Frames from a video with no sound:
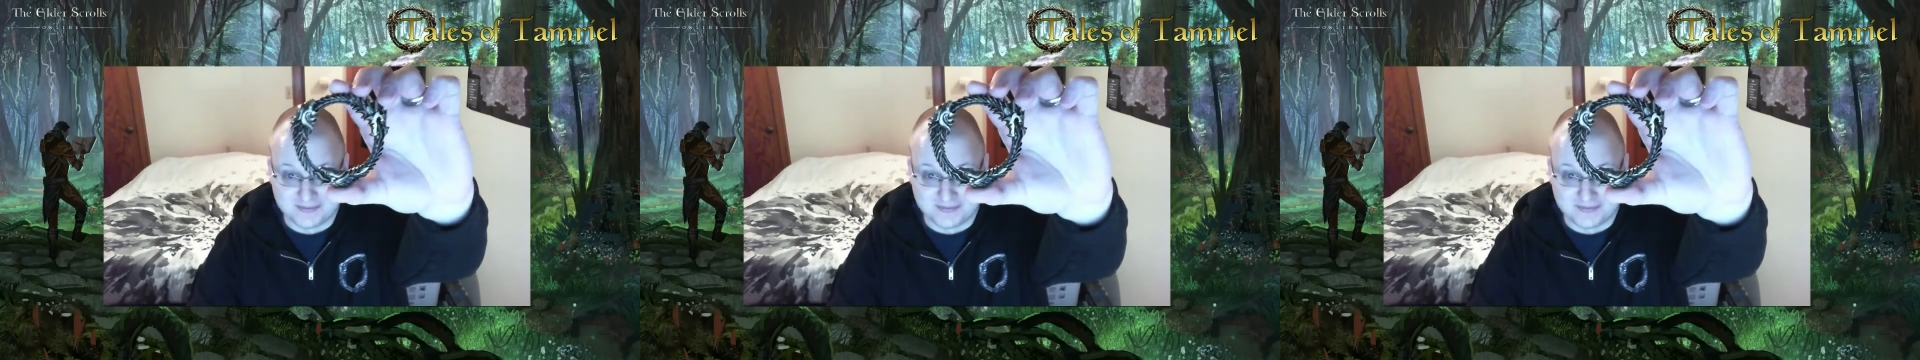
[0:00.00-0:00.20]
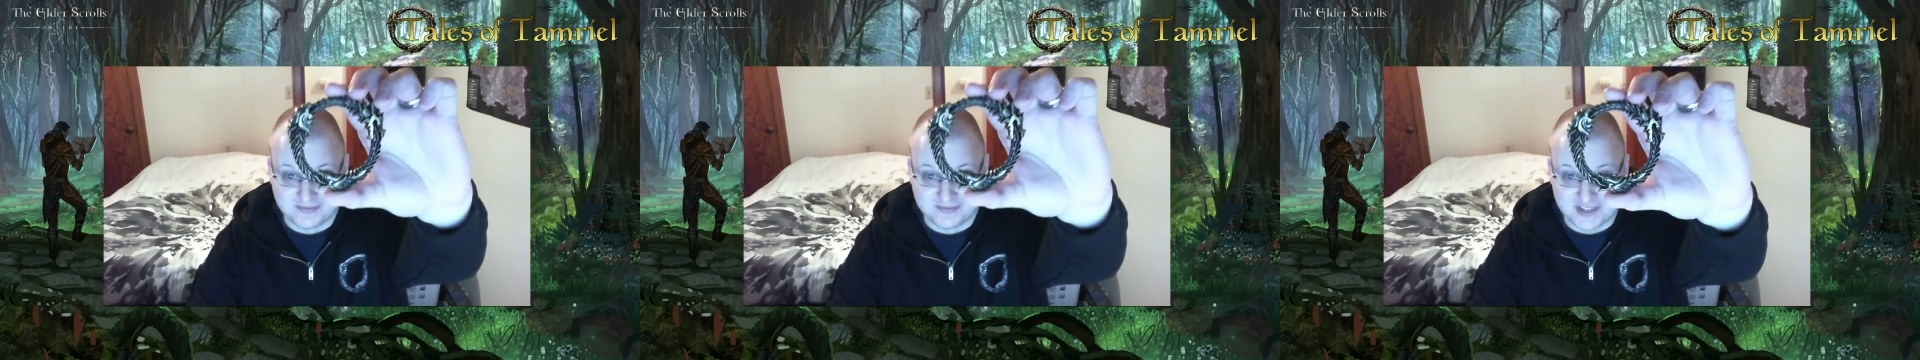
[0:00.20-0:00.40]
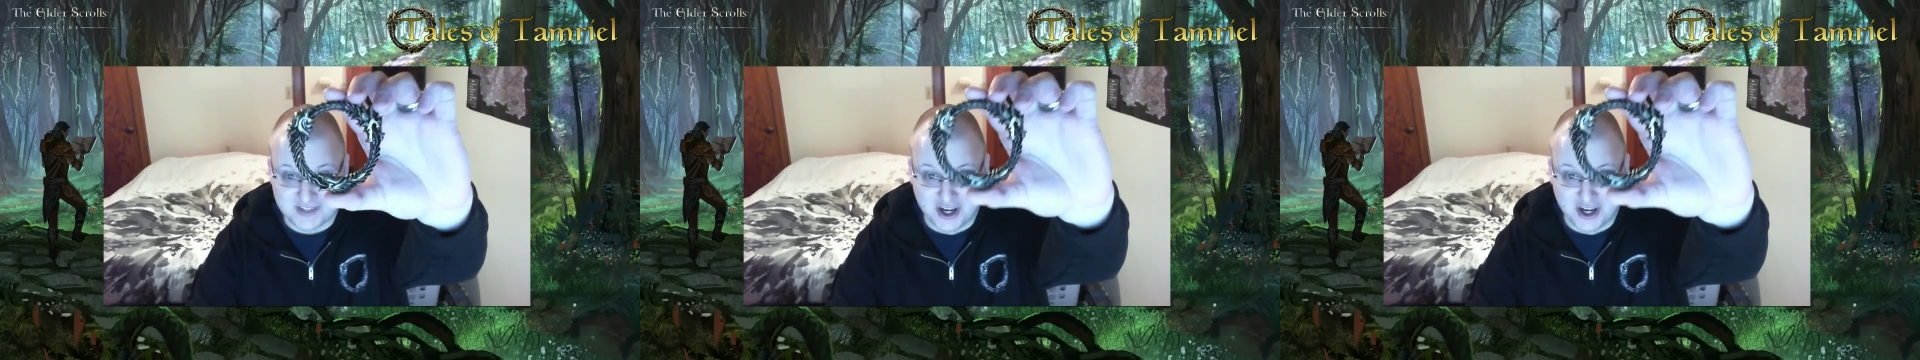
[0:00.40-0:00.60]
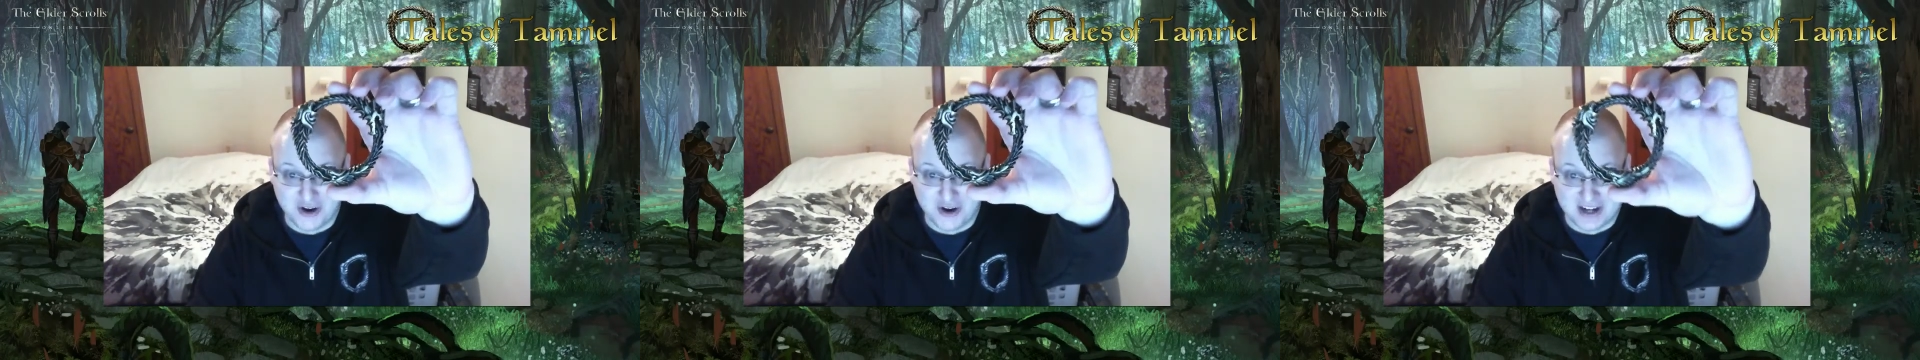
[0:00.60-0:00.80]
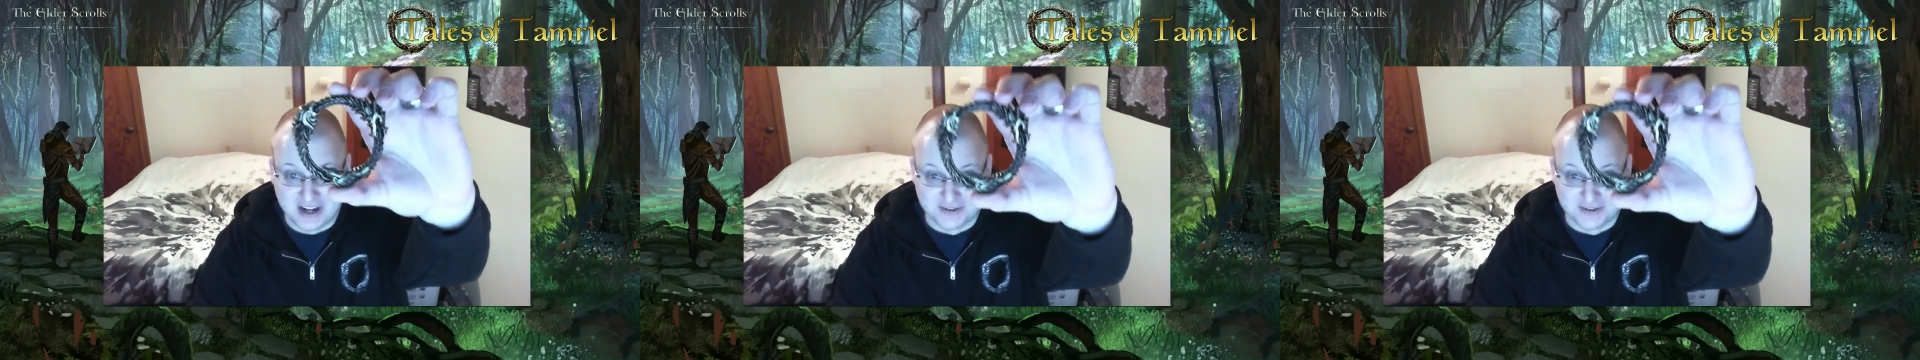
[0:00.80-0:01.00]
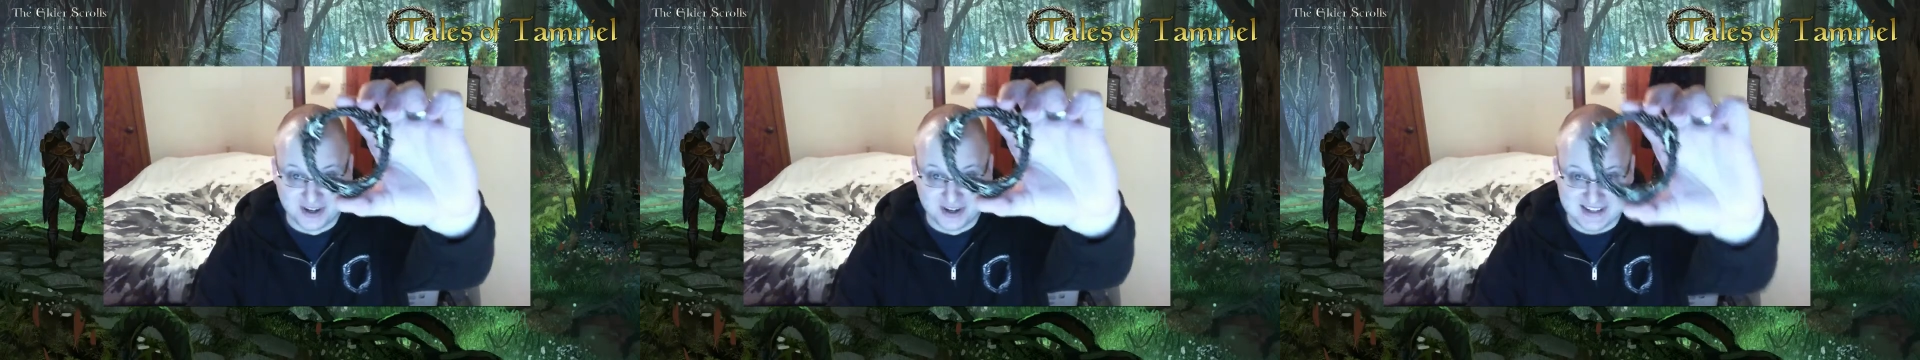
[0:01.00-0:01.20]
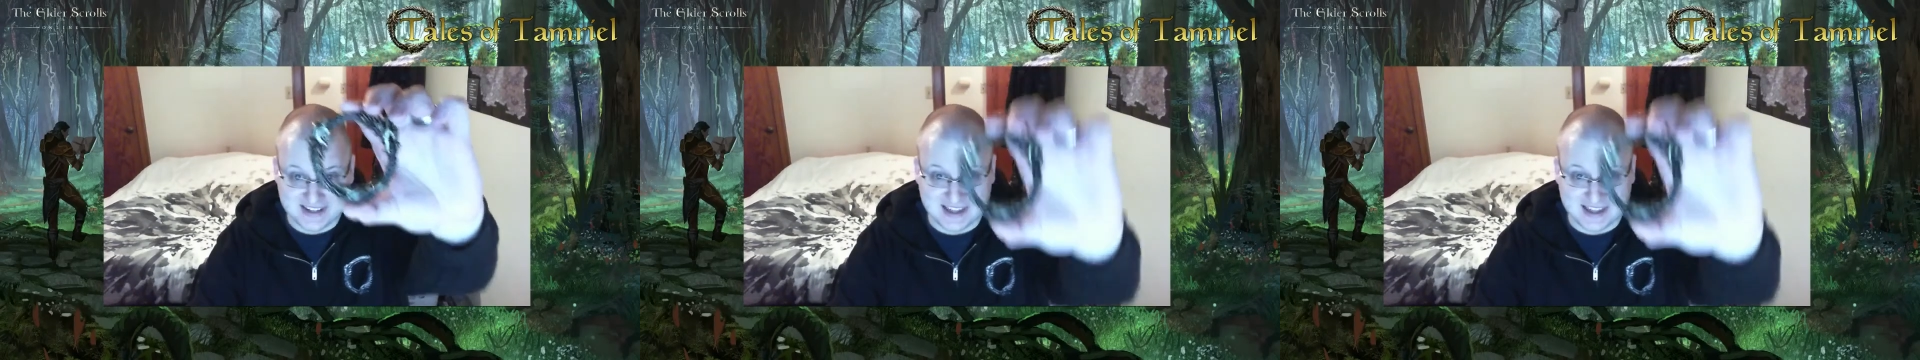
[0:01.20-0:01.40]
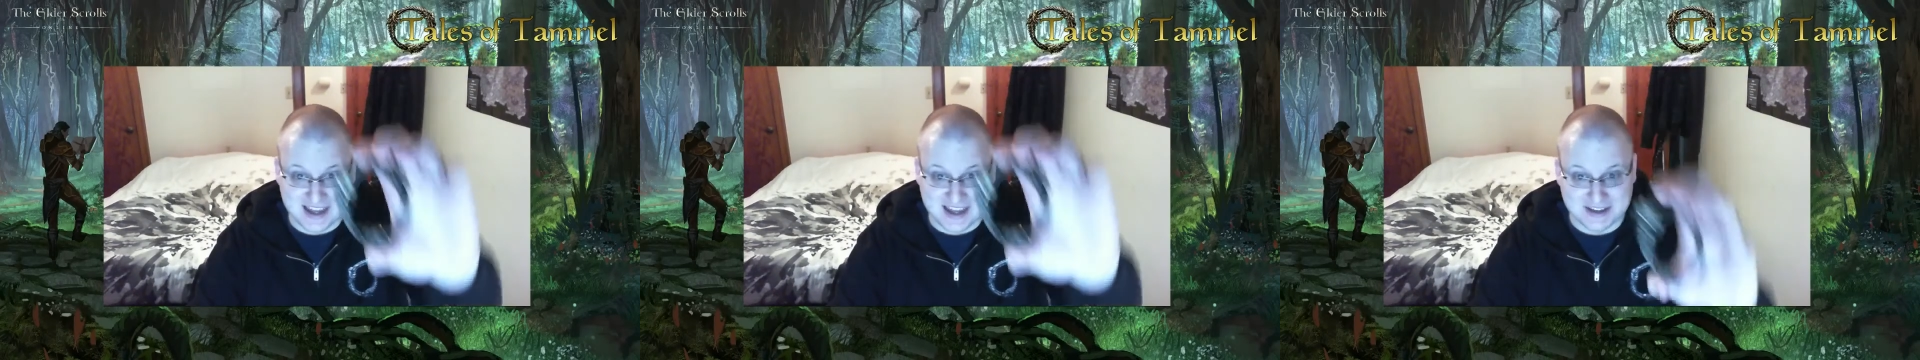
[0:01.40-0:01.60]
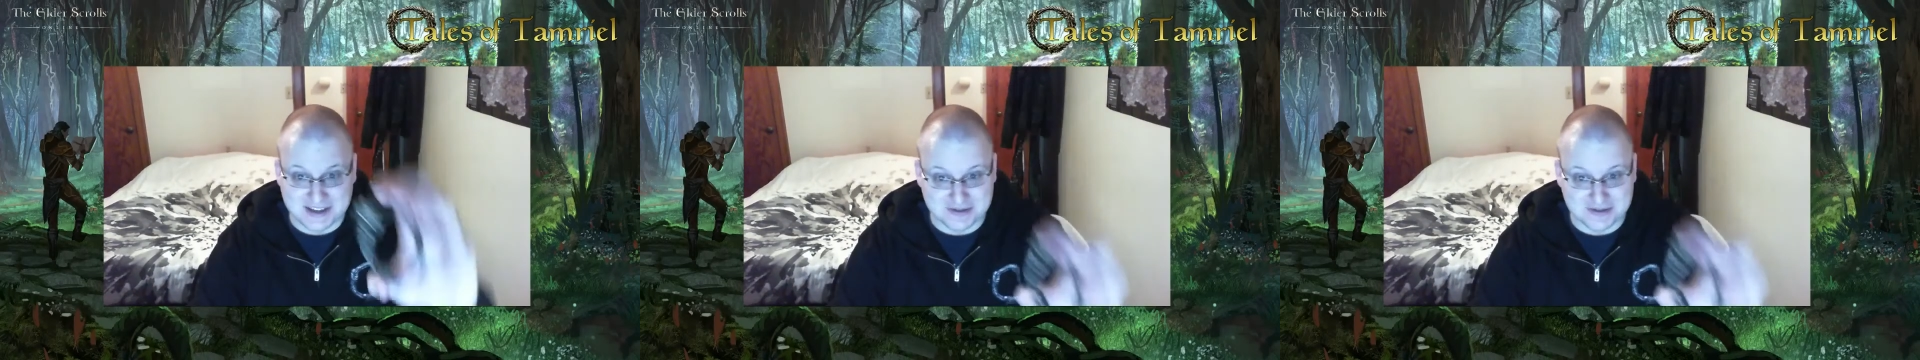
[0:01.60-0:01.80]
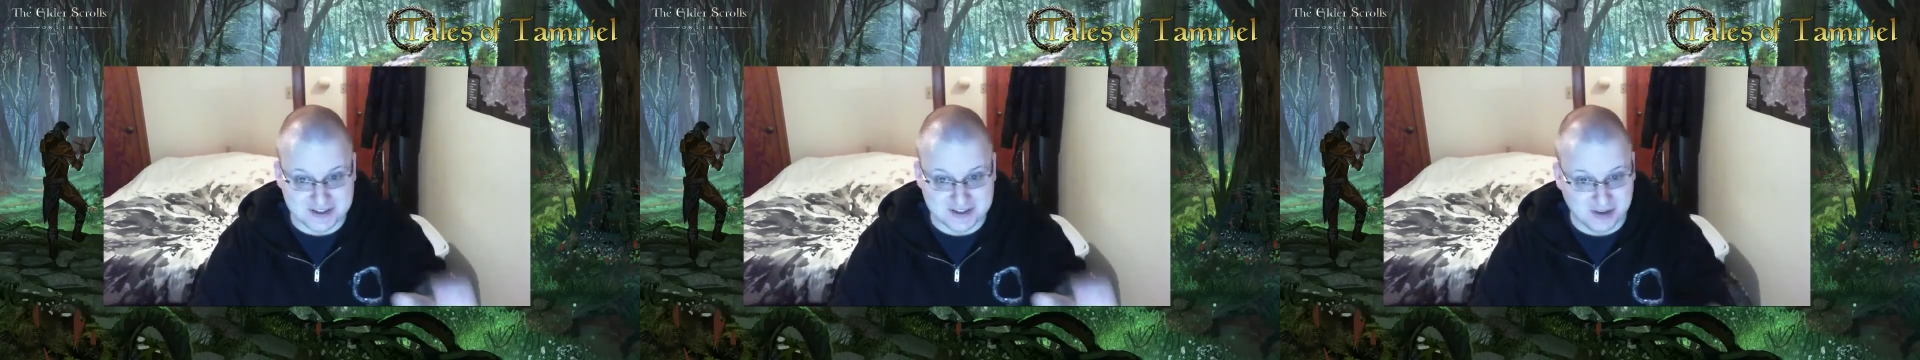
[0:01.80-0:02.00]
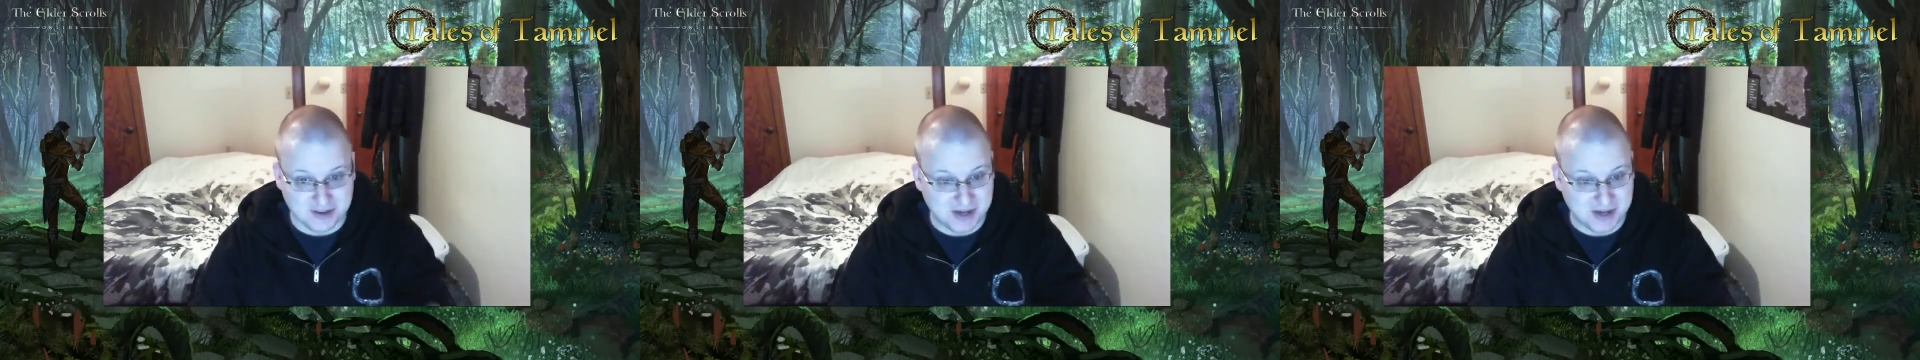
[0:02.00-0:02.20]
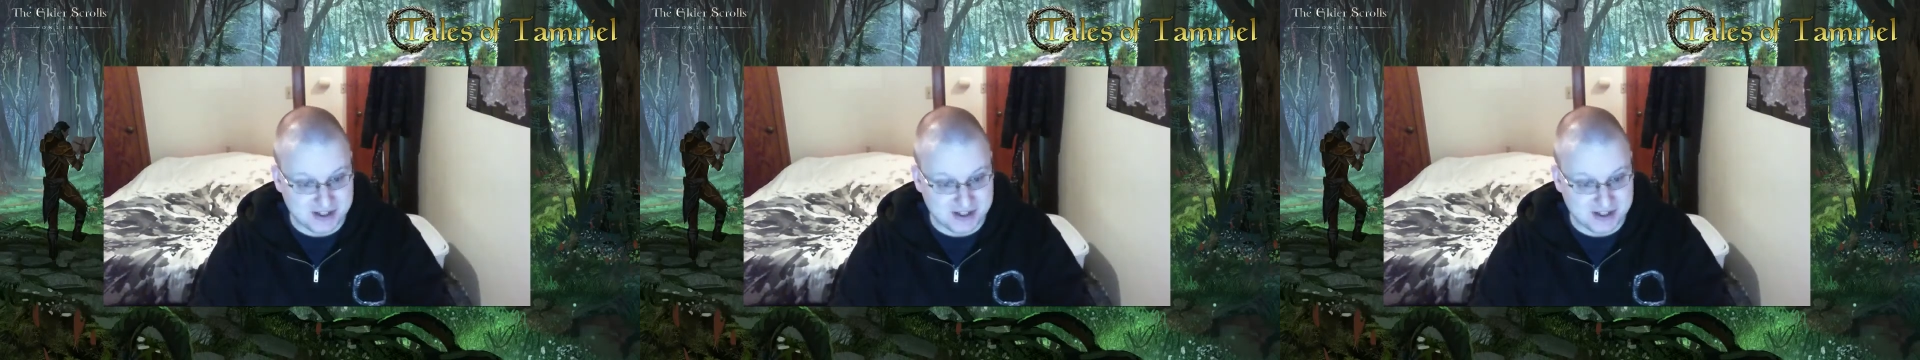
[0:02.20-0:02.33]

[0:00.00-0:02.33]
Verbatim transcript: So I do want to say thank you so much.